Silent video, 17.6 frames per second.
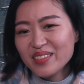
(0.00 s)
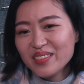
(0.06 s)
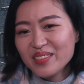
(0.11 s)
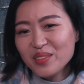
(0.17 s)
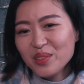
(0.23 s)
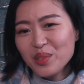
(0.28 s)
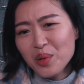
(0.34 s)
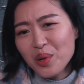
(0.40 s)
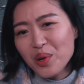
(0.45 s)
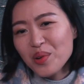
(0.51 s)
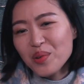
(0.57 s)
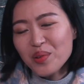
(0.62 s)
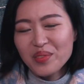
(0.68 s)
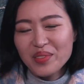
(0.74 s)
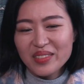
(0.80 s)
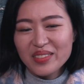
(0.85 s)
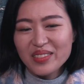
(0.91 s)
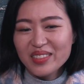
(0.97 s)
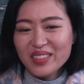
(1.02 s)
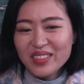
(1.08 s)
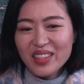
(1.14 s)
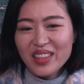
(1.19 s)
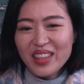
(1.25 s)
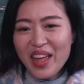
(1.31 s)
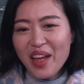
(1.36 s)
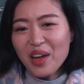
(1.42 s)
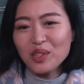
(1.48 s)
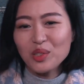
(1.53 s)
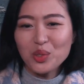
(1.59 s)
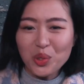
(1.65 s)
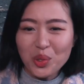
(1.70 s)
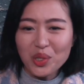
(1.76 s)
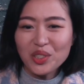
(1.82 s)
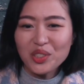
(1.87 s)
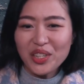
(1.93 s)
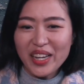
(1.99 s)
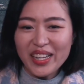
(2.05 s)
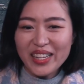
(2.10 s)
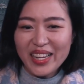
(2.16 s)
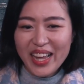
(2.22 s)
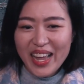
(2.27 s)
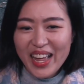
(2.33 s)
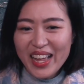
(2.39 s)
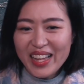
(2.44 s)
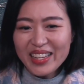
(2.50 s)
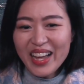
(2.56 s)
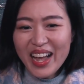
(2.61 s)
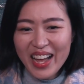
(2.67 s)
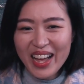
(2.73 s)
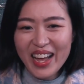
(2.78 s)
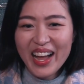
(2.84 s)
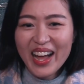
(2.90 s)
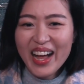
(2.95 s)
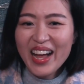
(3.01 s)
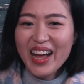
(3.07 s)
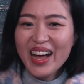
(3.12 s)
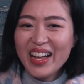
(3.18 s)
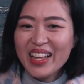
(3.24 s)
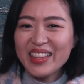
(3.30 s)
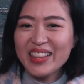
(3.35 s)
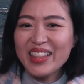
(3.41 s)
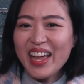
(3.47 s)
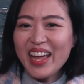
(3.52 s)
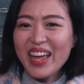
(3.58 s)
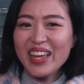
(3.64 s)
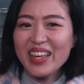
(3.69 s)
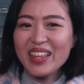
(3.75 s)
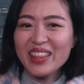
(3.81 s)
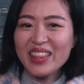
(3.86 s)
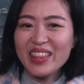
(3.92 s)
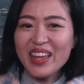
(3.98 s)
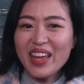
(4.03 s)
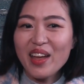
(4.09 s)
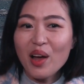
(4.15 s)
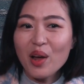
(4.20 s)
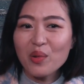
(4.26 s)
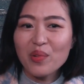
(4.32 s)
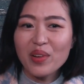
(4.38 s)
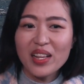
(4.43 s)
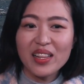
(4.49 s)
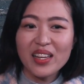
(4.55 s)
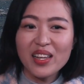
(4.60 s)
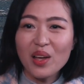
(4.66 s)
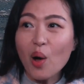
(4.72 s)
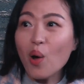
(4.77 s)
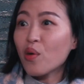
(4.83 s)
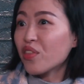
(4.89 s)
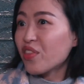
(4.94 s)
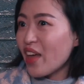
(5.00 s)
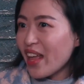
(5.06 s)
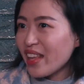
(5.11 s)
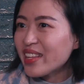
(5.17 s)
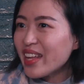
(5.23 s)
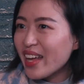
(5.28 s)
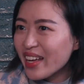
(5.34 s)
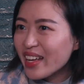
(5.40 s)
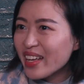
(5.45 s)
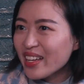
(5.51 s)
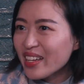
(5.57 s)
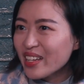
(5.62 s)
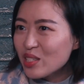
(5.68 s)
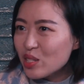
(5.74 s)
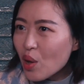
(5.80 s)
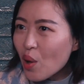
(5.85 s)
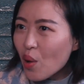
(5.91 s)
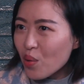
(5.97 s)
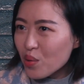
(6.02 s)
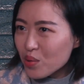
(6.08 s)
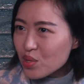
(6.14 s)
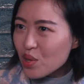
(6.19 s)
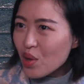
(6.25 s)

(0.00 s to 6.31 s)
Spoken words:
you know, they are children, and they are really authentic. So